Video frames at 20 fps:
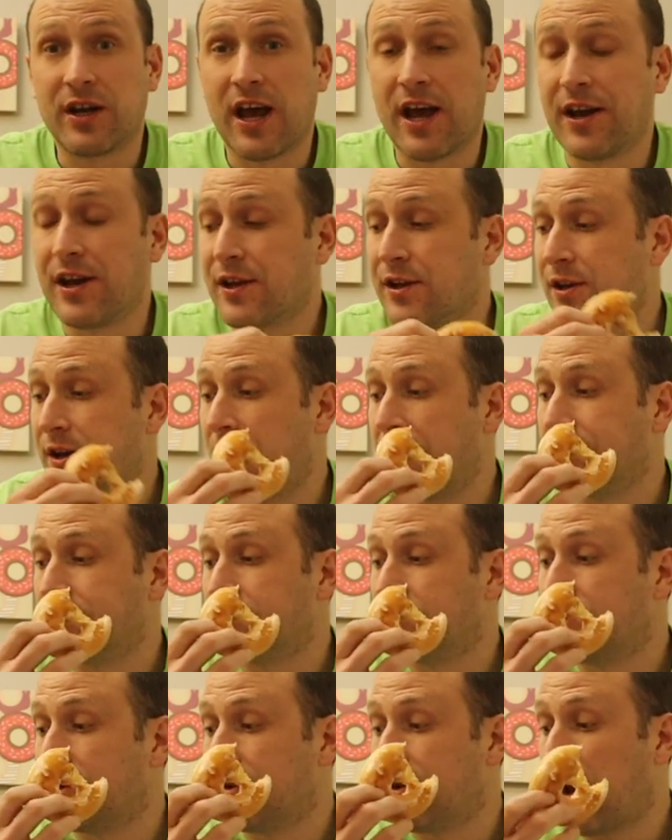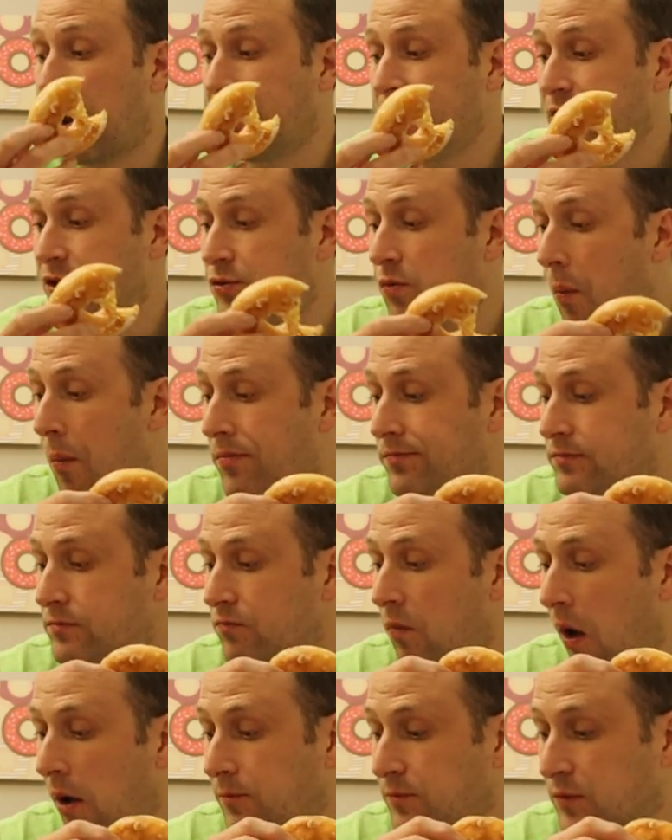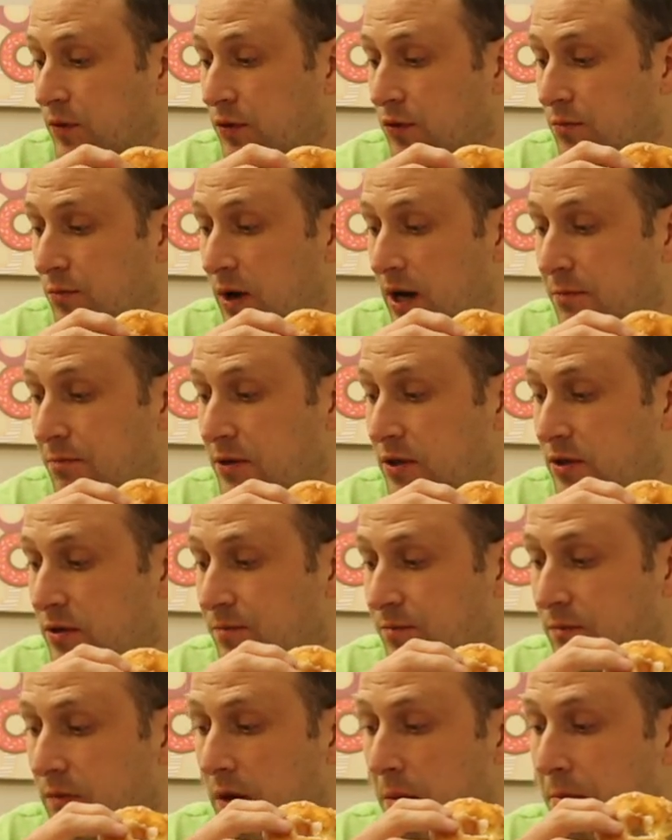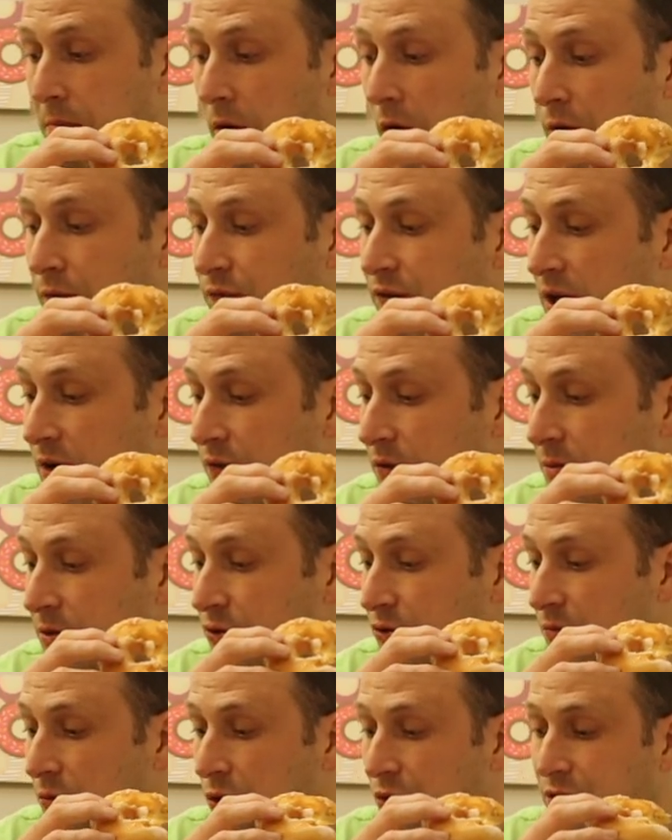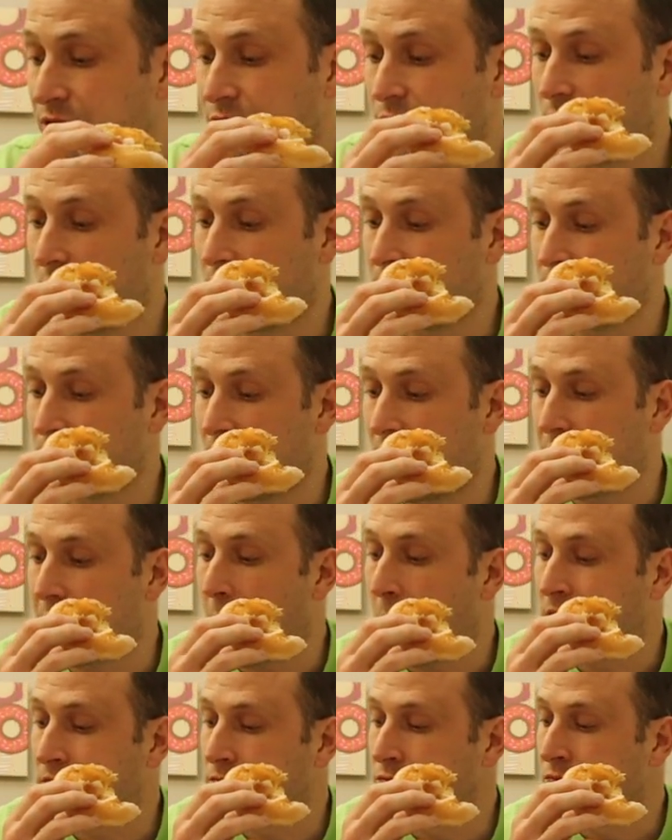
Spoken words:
to get a headache again. Nice. It might be an off day for me tomorrow as well, but